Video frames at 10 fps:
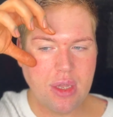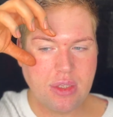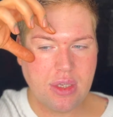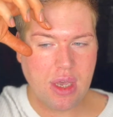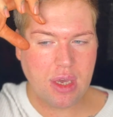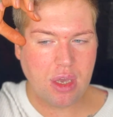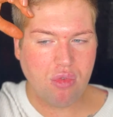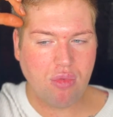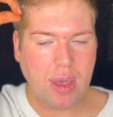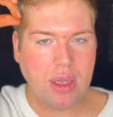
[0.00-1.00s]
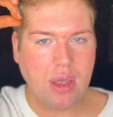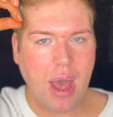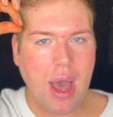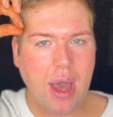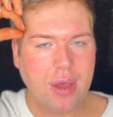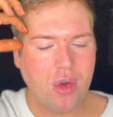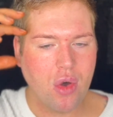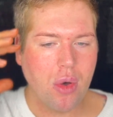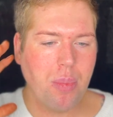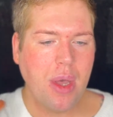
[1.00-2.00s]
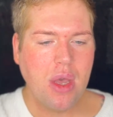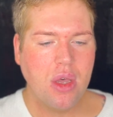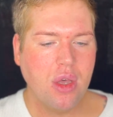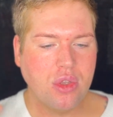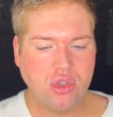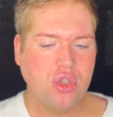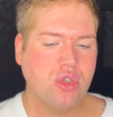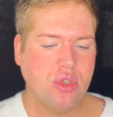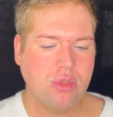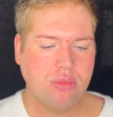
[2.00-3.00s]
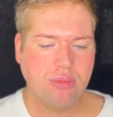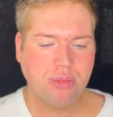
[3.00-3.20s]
of take it really high up and just